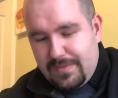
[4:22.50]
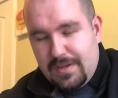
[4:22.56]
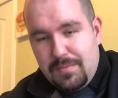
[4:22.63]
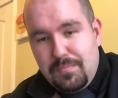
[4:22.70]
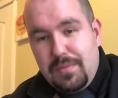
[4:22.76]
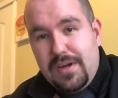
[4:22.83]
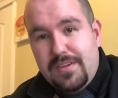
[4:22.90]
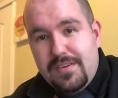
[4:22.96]

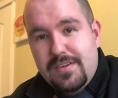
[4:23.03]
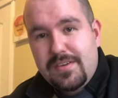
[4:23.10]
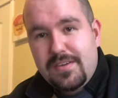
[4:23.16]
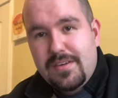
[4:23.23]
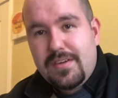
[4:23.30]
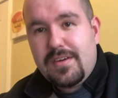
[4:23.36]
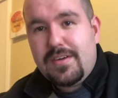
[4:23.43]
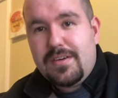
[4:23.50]
But,
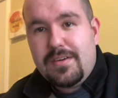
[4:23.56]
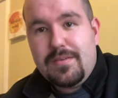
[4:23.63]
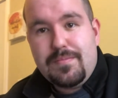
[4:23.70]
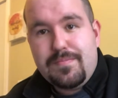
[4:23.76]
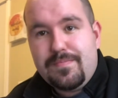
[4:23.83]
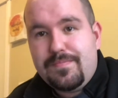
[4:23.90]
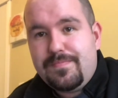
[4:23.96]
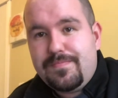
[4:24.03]

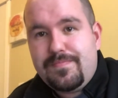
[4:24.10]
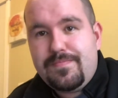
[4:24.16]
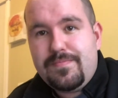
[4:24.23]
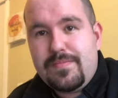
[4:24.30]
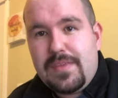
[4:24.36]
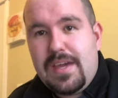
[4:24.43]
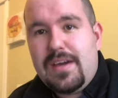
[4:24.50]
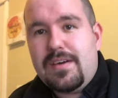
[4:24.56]
um,
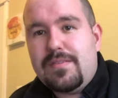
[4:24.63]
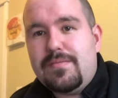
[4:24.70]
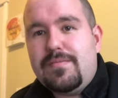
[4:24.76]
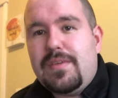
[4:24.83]
yeah,